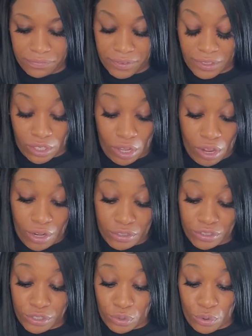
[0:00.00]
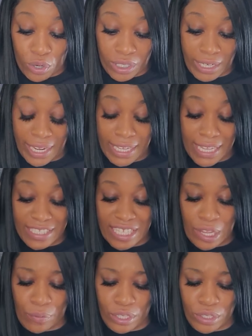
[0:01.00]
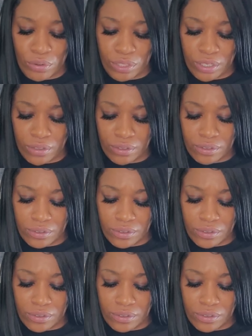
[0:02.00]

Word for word: The cards just correlate. Yes, yeah, sacred union.